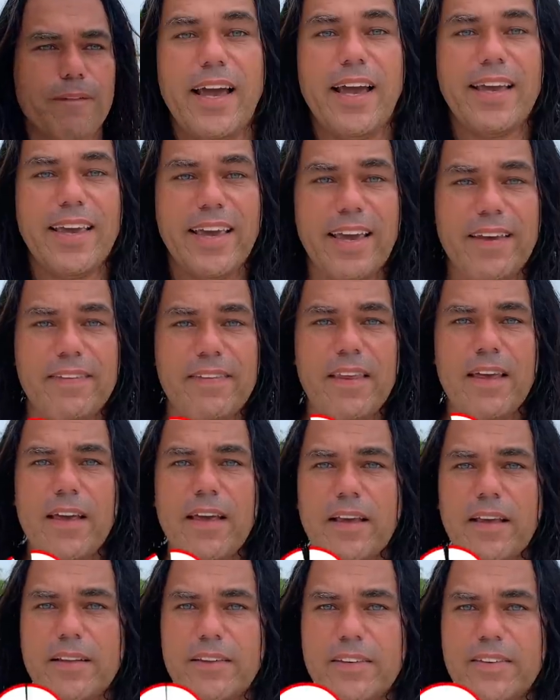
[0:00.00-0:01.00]
Again,
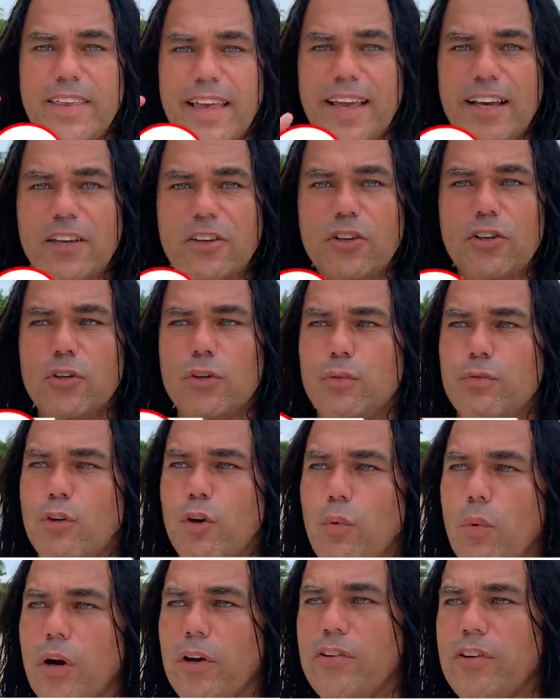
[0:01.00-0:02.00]
thank you
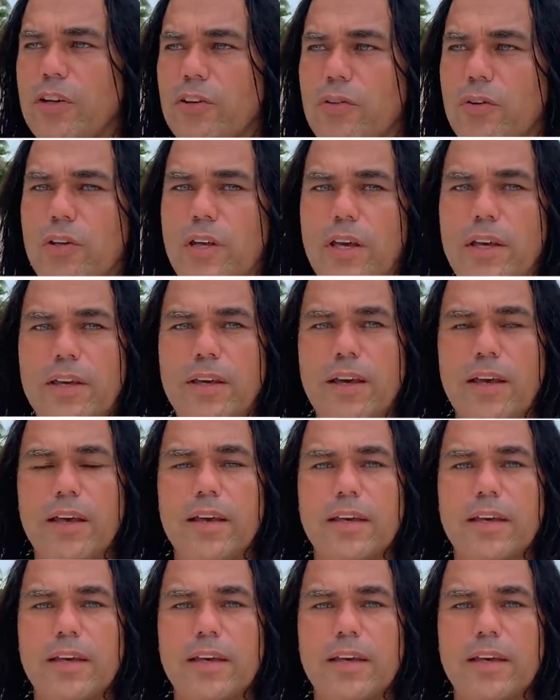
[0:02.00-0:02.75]
for watching today.